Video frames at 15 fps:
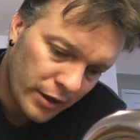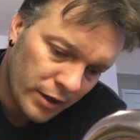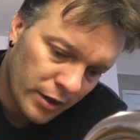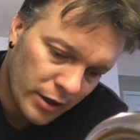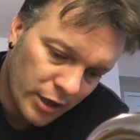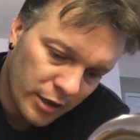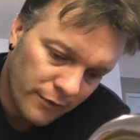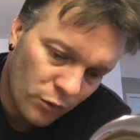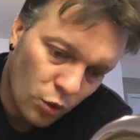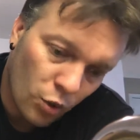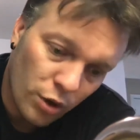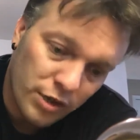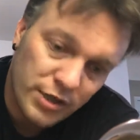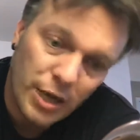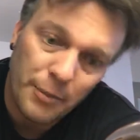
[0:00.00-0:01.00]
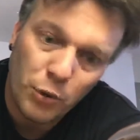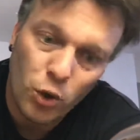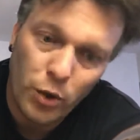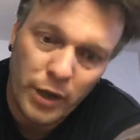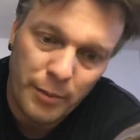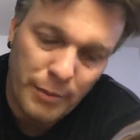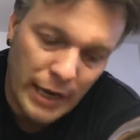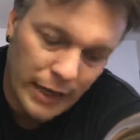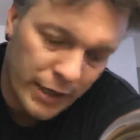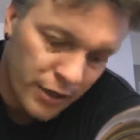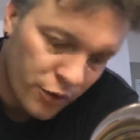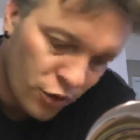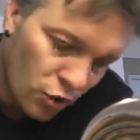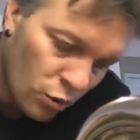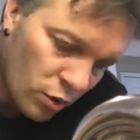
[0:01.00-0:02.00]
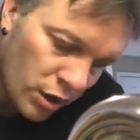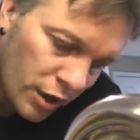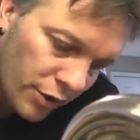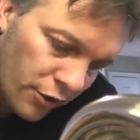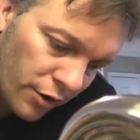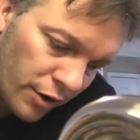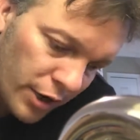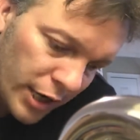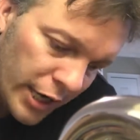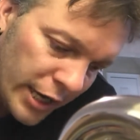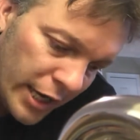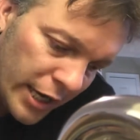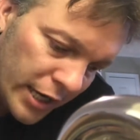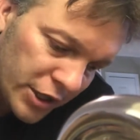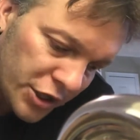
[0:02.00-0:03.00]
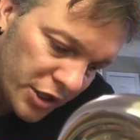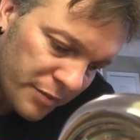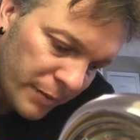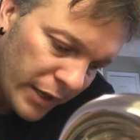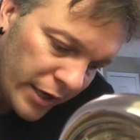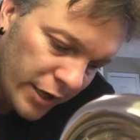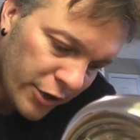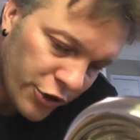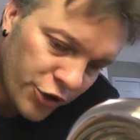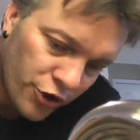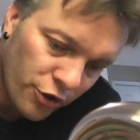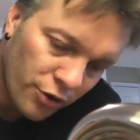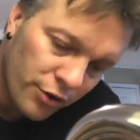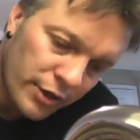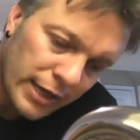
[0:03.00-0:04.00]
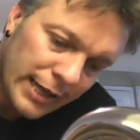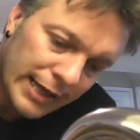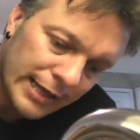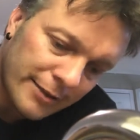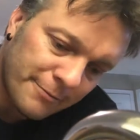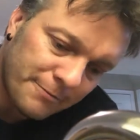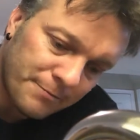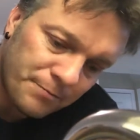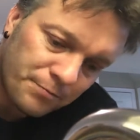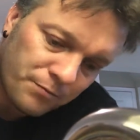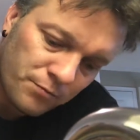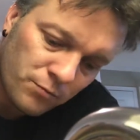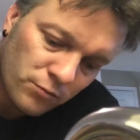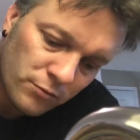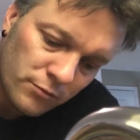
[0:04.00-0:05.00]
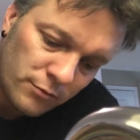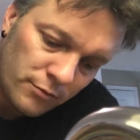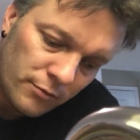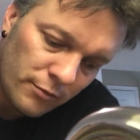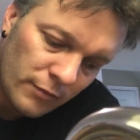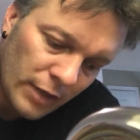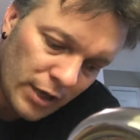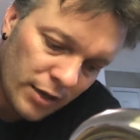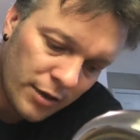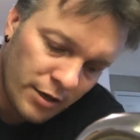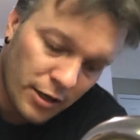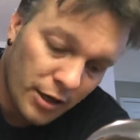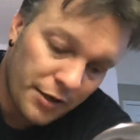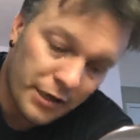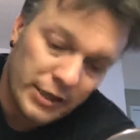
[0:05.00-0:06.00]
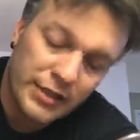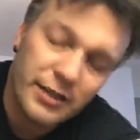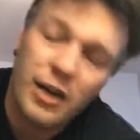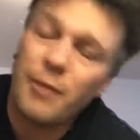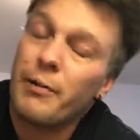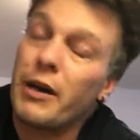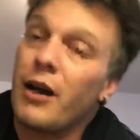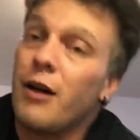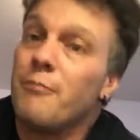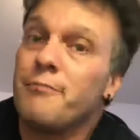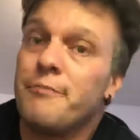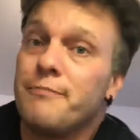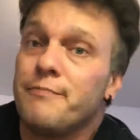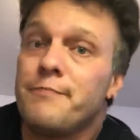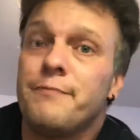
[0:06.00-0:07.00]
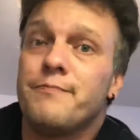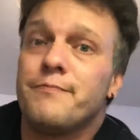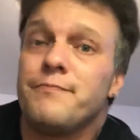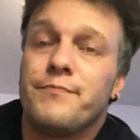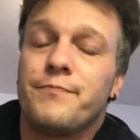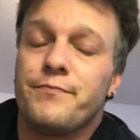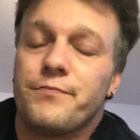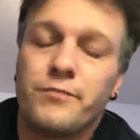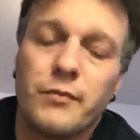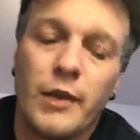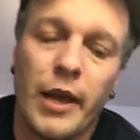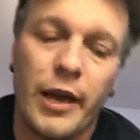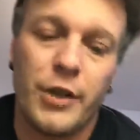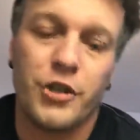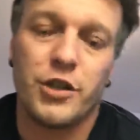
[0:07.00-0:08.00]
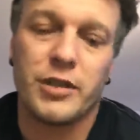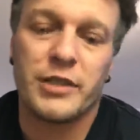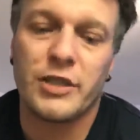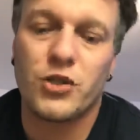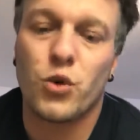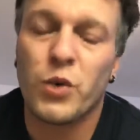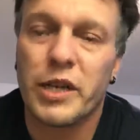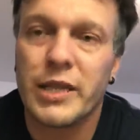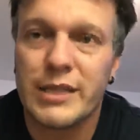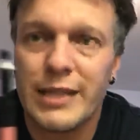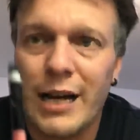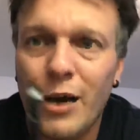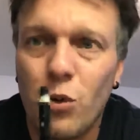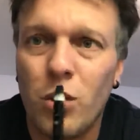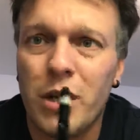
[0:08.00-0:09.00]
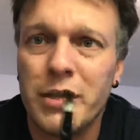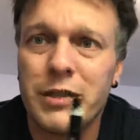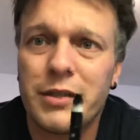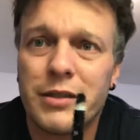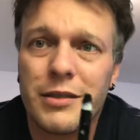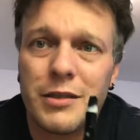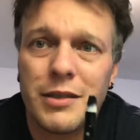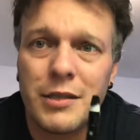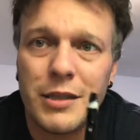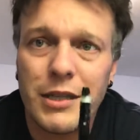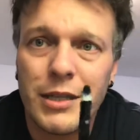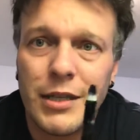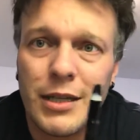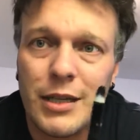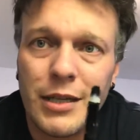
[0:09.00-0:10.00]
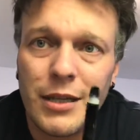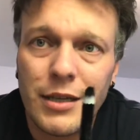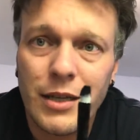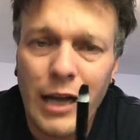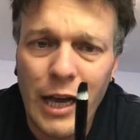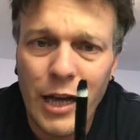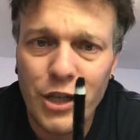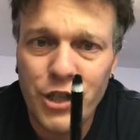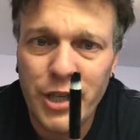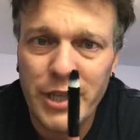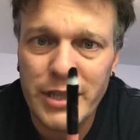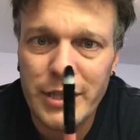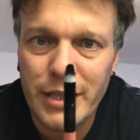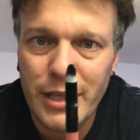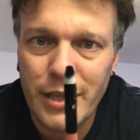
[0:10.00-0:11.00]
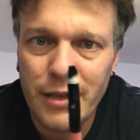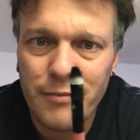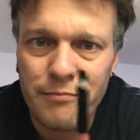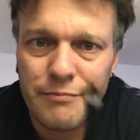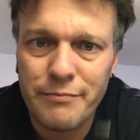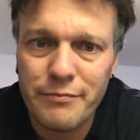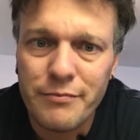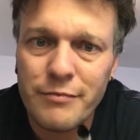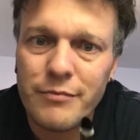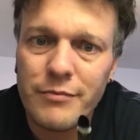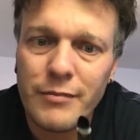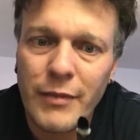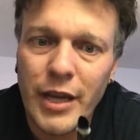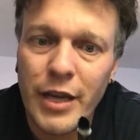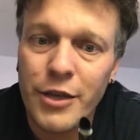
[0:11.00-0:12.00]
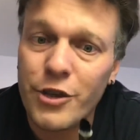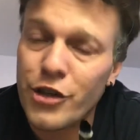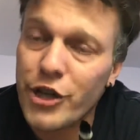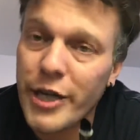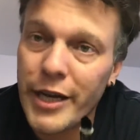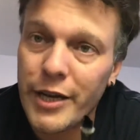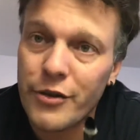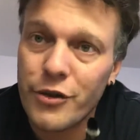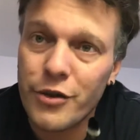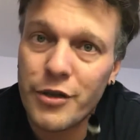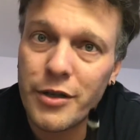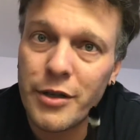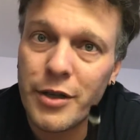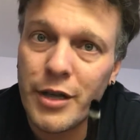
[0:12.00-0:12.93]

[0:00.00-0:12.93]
And then of course I'm going back into the water and just making sure that nothing's coming up. And just as quick as that was, as you can see, it's changed.